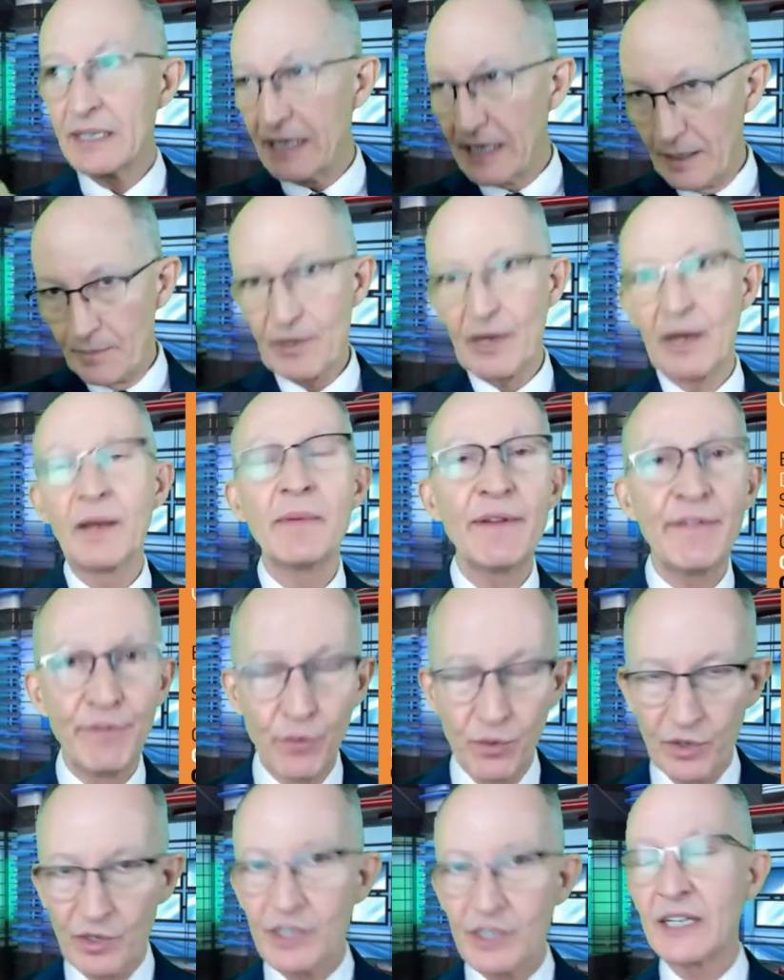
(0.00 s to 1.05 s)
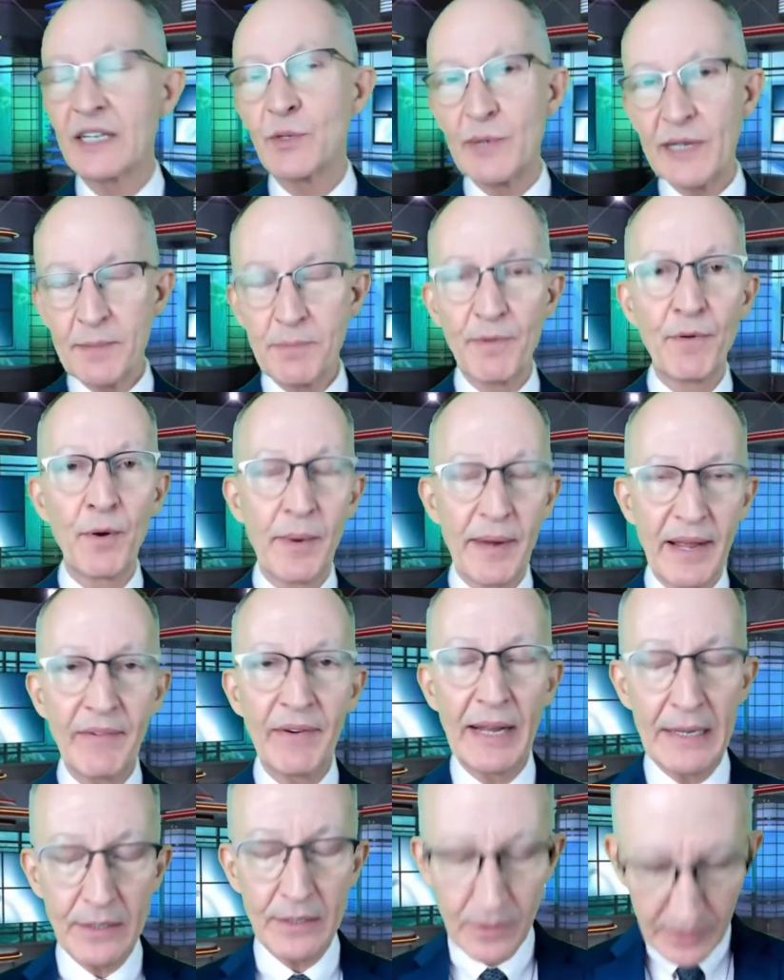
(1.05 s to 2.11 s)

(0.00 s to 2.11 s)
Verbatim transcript: It'll probably be four or six weeks before we have an answer.